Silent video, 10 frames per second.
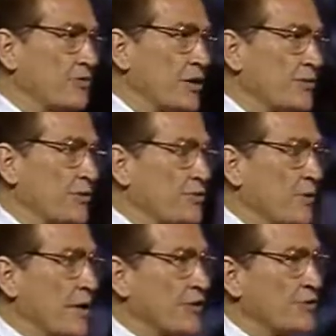of Jesus
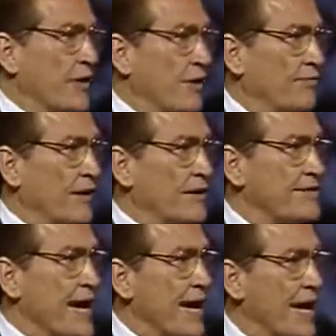Christ. Not that he
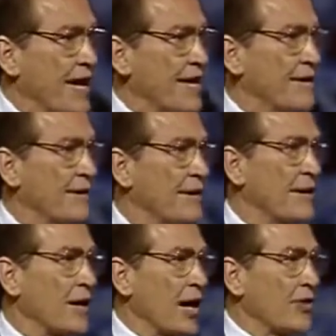died,
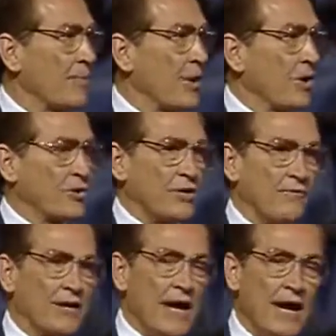other martyrs
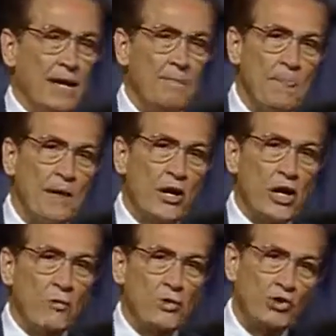have died.
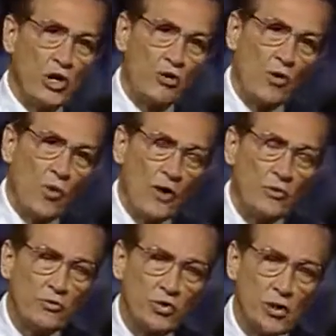He was the only one
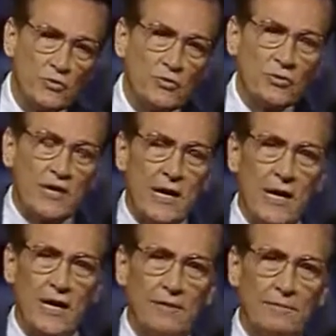who chose to
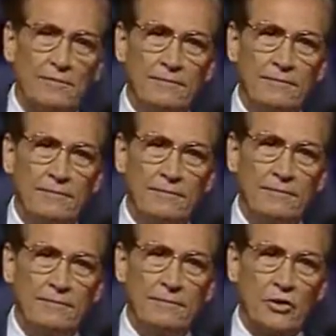die.
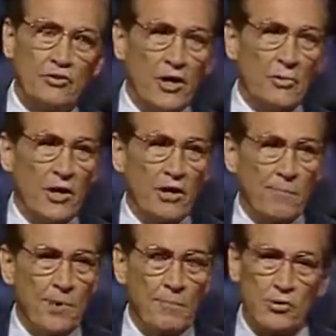You say, well,
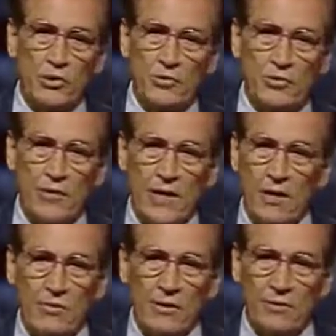other people choose to
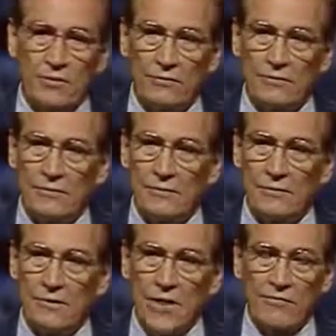die. Oh, no.
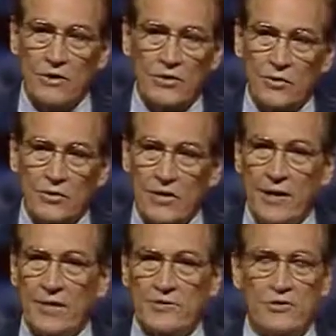Even a
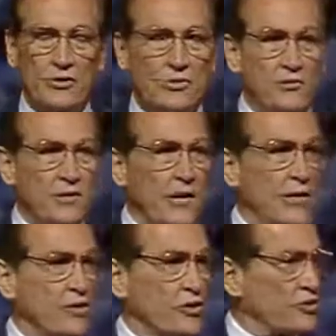suicide doesn't choose to
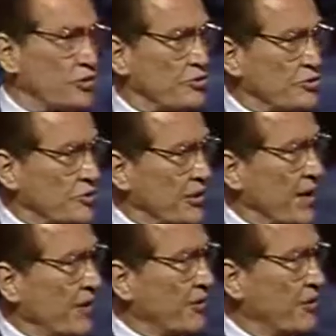die, he just chooses to
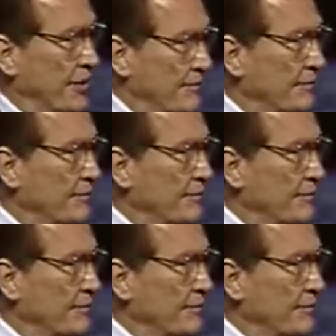die early.